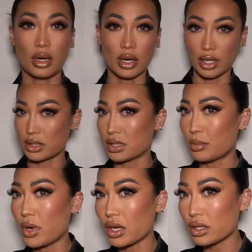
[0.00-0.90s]
All right, so
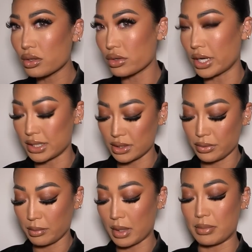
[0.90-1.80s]
I'm not gonna go crazy
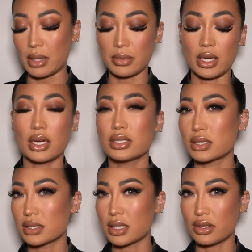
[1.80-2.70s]
with my baby hairs
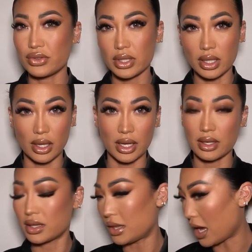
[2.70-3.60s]
because I don't really
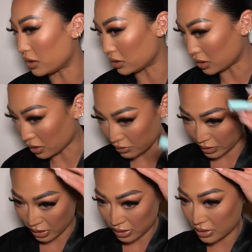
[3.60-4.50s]
like that look
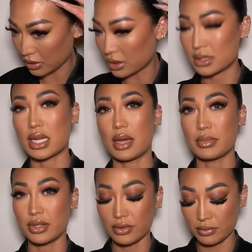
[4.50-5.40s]
when it's this type
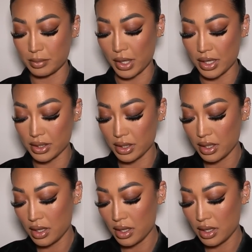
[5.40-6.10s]
of bun,